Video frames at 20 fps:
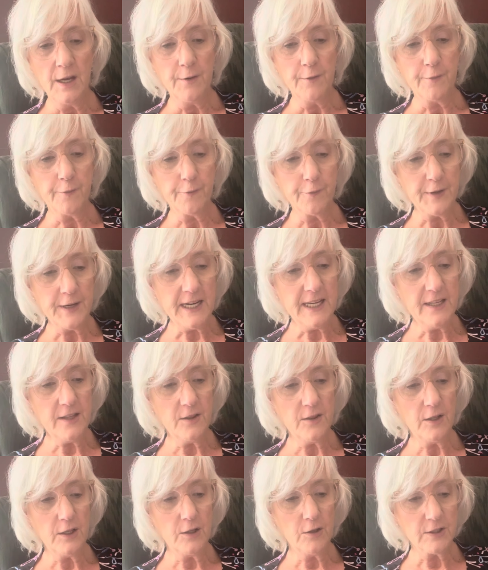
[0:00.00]

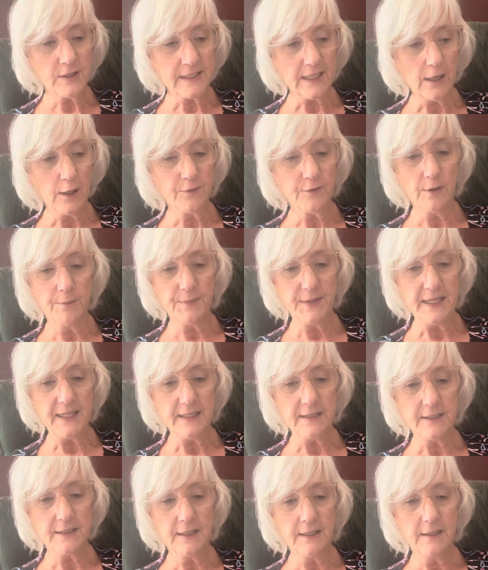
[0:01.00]
Free yourself from
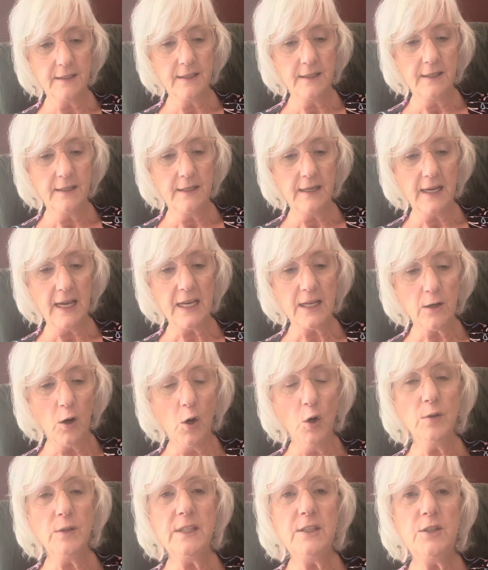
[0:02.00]
these and
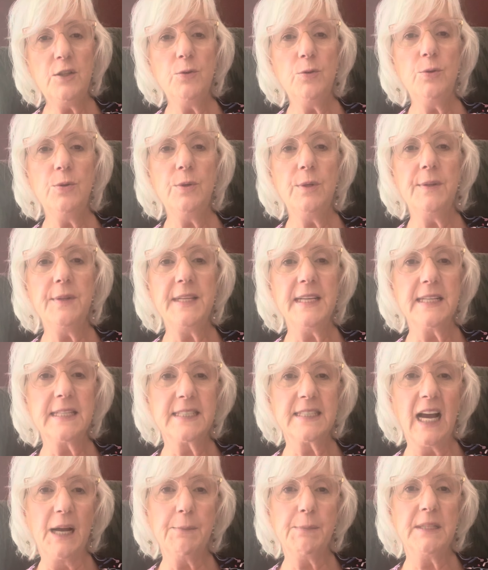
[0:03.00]
only do the
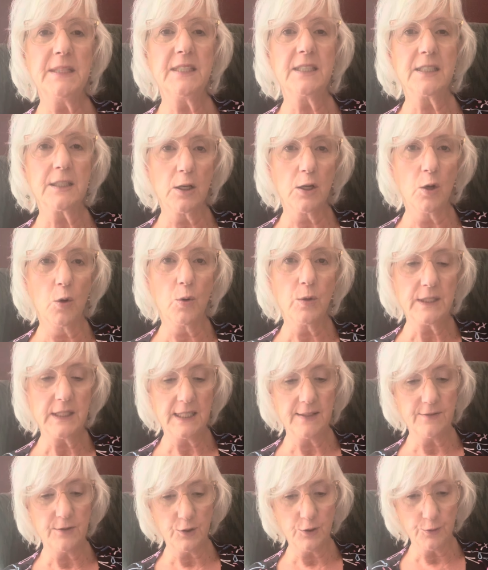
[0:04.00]
assignments that the Lord
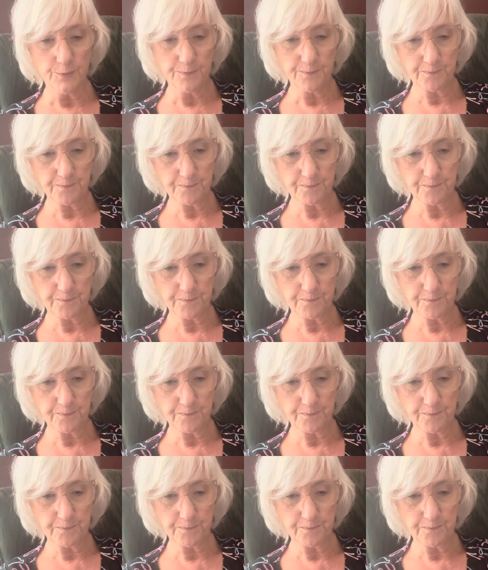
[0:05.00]
gives you.